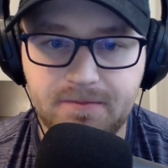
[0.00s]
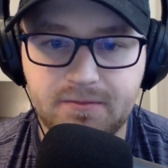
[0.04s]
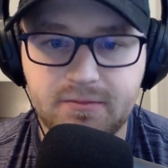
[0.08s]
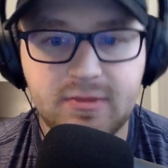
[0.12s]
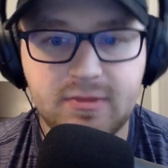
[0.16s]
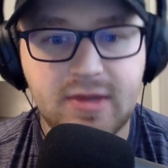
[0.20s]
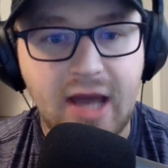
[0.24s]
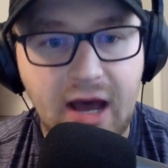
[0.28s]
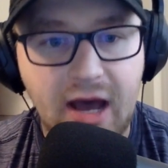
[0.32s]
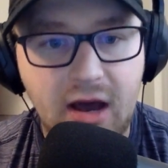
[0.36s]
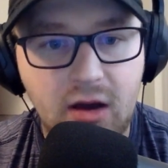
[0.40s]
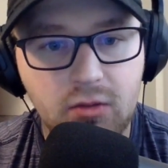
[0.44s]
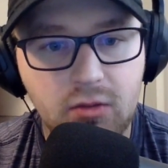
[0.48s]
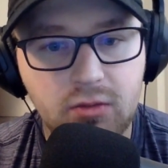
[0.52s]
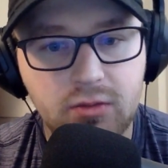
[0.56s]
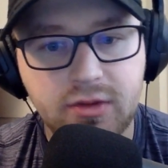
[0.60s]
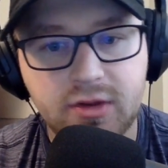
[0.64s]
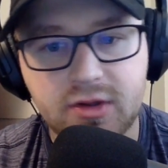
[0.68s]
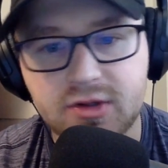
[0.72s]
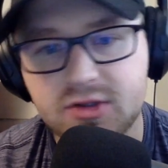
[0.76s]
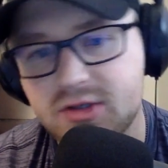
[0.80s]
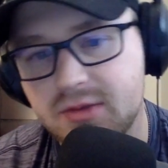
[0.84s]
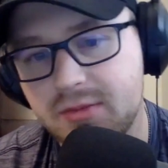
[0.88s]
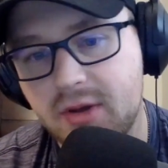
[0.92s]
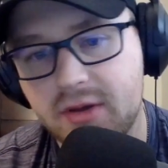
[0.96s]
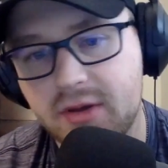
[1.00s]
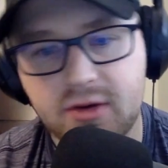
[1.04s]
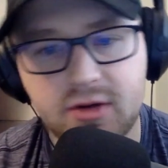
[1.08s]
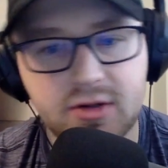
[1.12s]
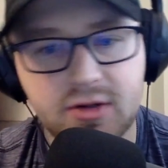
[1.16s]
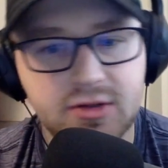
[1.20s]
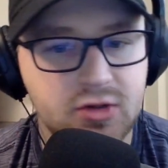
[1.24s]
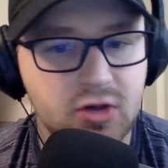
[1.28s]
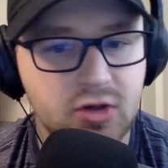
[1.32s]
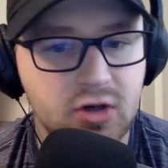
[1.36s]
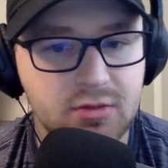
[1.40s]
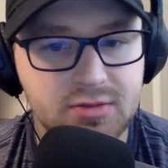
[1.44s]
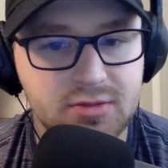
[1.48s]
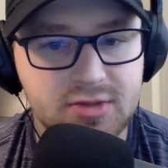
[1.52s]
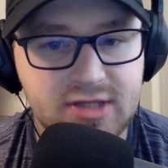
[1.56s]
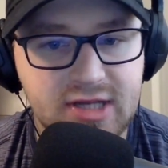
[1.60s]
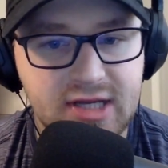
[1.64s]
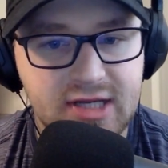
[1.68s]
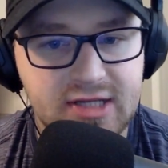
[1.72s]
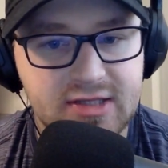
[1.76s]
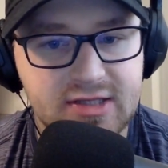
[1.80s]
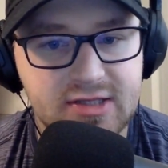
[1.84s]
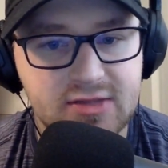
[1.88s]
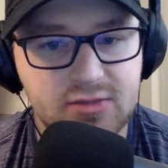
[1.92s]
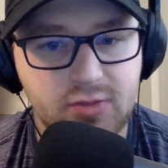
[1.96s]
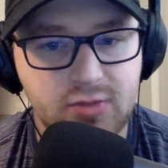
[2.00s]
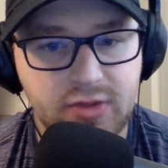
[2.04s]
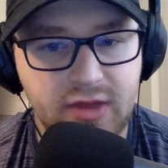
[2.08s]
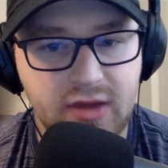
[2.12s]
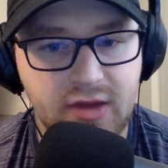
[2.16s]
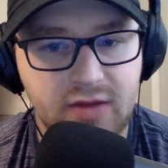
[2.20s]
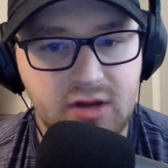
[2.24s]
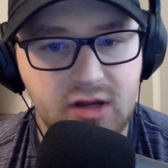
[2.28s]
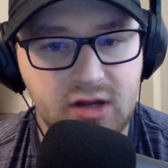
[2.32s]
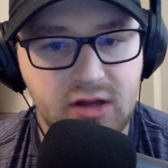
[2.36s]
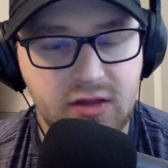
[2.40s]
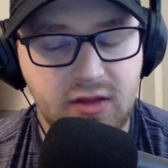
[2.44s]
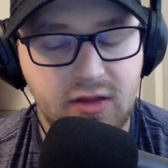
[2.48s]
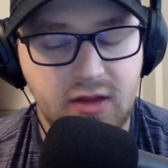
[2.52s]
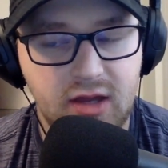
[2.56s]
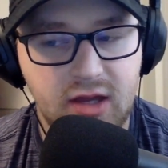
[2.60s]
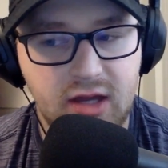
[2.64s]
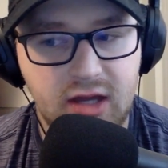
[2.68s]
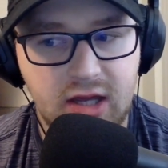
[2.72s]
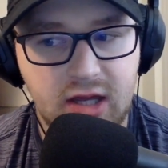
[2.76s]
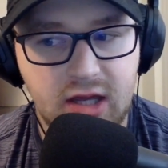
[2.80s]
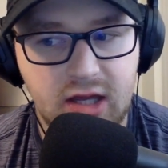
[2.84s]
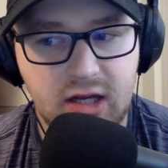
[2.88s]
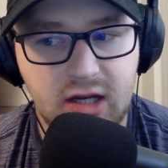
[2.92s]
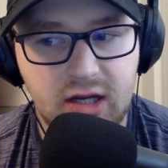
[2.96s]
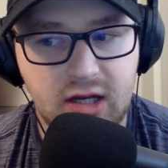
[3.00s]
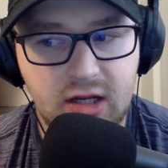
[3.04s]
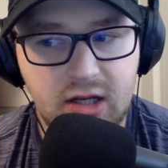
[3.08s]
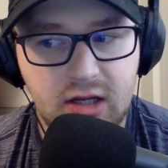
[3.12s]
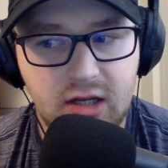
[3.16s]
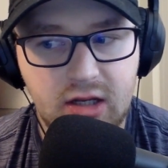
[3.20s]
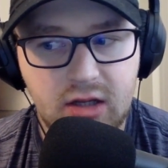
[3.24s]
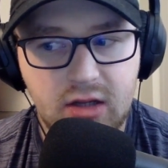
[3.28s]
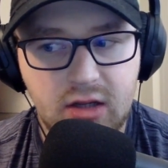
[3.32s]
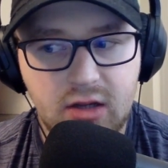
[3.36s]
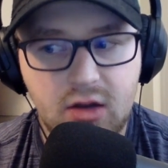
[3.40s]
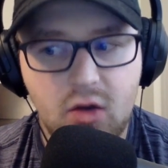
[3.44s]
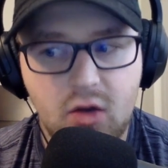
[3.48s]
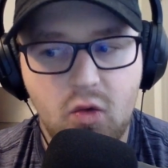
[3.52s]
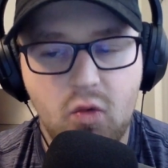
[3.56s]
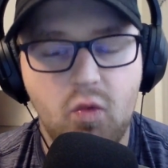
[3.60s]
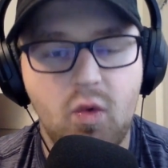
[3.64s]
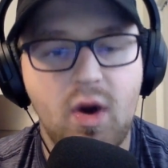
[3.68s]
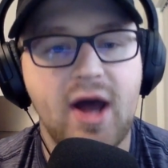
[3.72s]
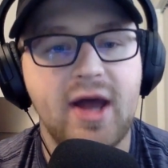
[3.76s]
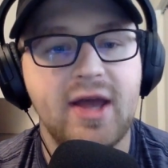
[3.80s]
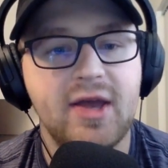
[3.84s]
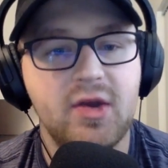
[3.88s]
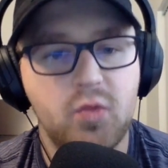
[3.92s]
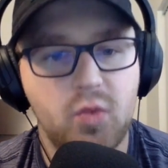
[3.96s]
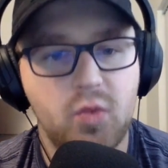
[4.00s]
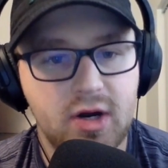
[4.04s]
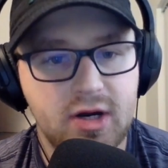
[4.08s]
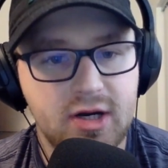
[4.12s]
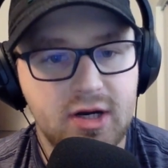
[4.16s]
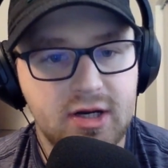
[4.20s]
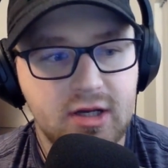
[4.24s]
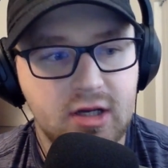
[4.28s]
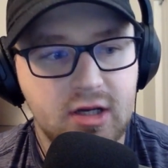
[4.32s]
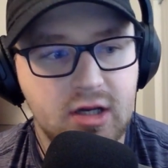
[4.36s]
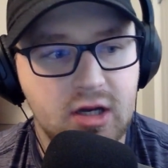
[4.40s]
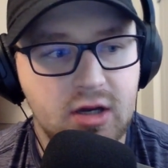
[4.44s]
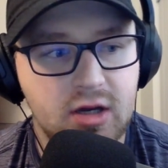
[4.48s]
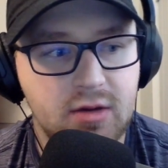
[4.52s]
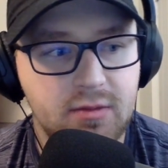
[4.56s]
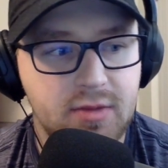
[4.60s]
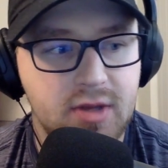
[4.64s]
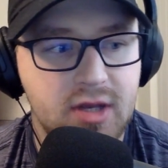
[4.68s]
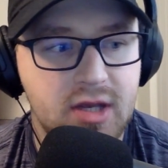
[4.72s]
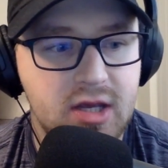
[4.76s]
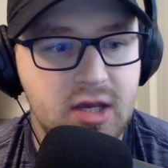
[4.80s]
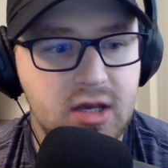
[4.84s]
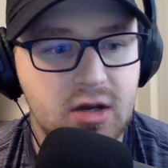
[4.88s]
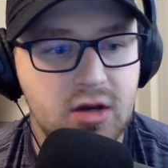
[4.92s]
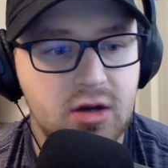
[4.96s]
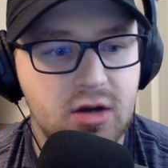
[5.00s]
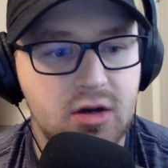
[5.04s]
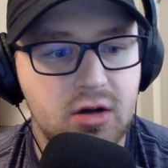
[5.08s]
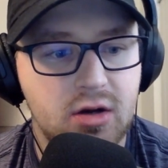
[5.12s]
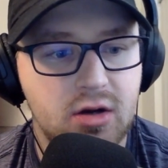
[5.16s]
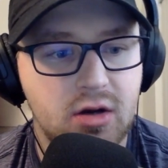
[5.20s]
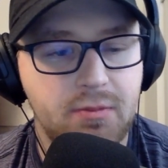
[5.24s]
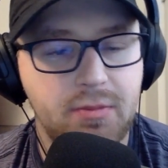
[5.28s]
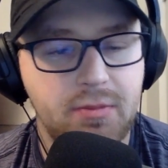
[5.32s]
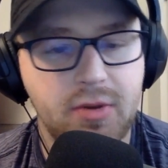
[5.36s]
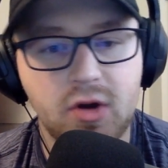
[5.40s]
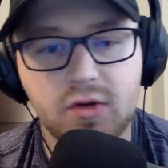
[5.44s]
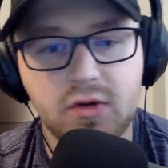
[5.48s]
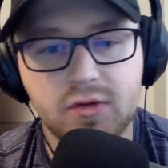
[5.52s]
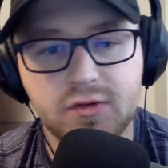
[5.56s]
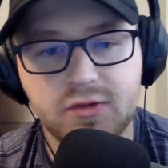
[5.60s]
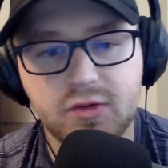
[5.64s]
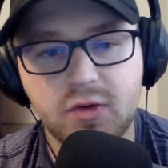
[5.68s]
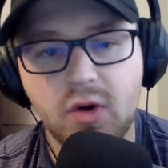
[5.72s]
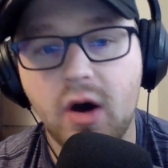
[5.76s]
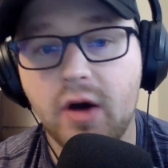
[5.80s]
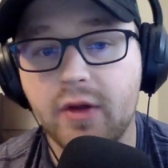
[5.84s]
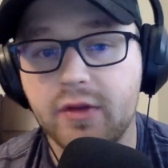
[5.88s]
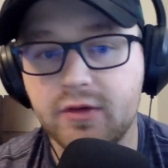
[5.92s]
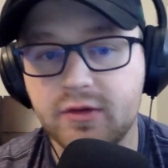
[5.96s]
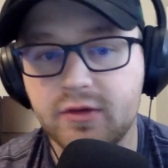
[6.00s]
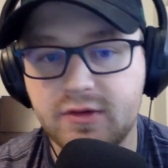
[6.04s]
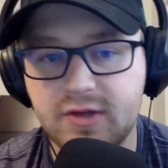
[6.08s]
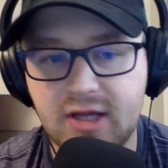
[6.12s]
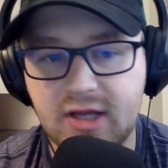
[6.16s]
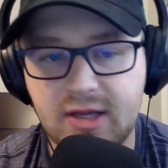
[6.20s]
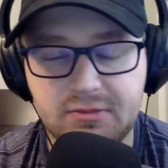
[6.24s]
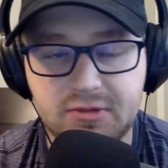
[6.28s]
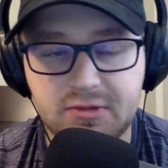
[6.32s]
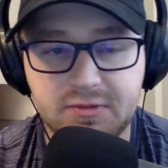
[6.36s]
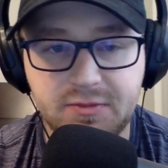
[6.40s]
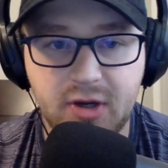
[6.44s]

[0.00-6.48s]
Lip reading: Now, there's some other circumstances with everything and why he wanted to come here opposed to other teams.